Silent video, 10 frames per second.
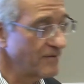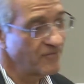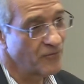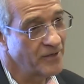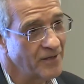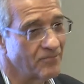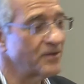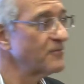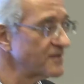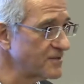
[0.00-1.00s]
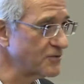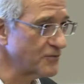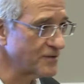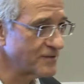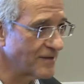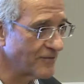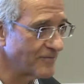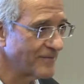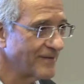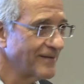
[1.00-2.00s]
For him, it was a Jewish town.
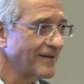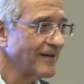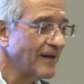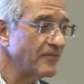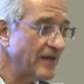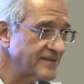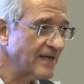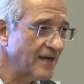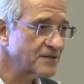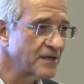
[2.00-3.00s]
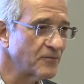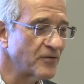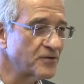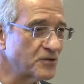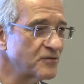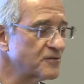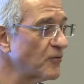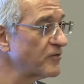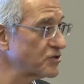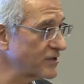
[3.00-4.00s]
And that's actually what the Jews
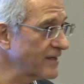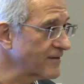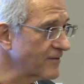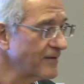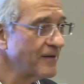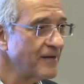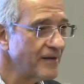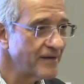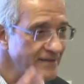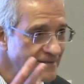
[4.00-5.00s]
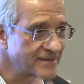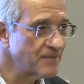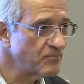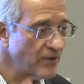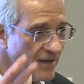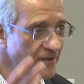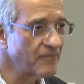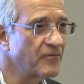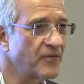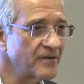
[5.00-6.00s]
call the shtetl. It's a part
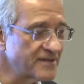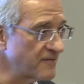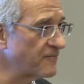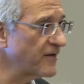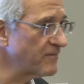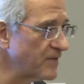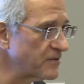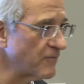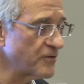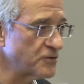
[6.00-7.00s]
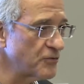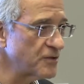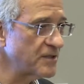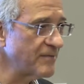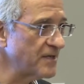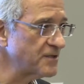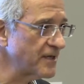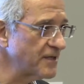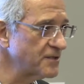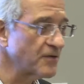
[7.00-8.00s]
of the, it's a figment of the Jewish
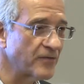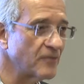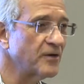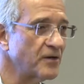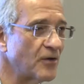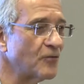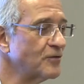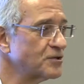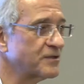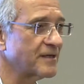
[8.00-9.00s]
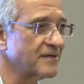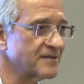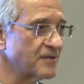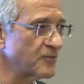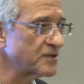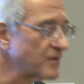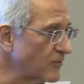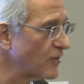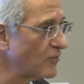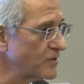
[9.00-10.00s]
imagination. There were no shtetls in which there
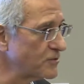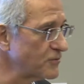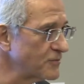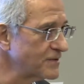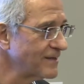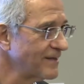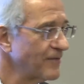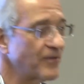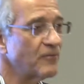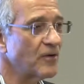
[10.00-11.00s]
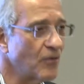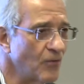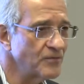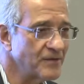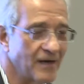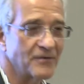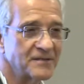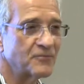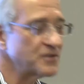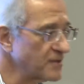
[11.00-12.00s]
were only Jews. There were all towns
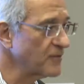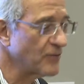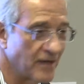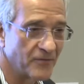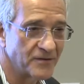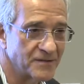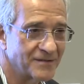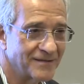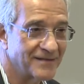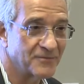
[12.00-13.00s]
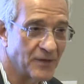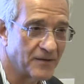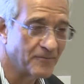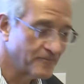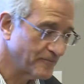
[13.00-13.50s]
in which there were others as well,